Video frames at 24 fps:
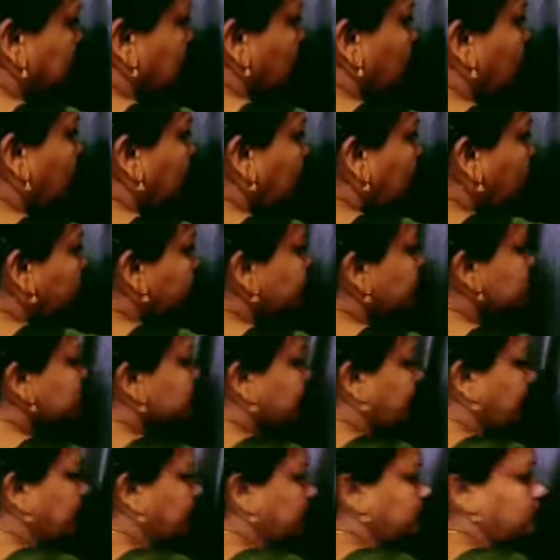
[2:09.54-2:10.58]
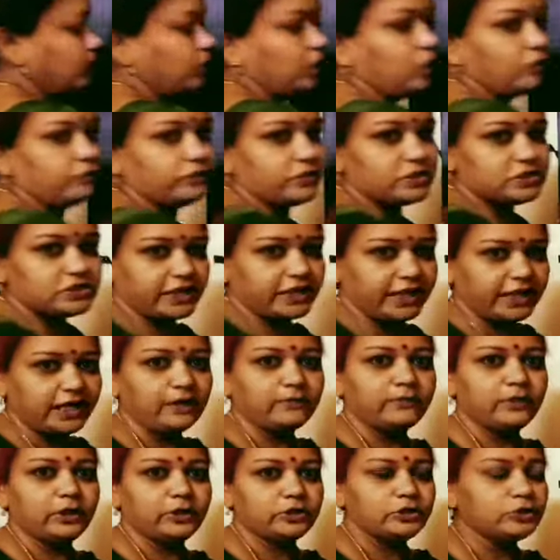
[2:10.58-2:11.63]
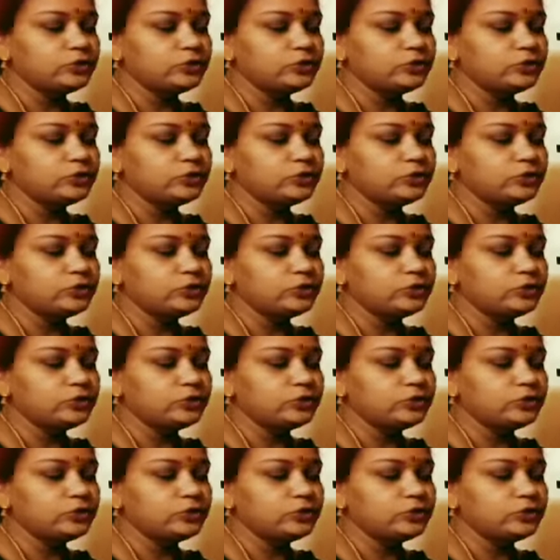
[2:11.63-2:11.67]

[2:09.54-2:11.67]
one of the child among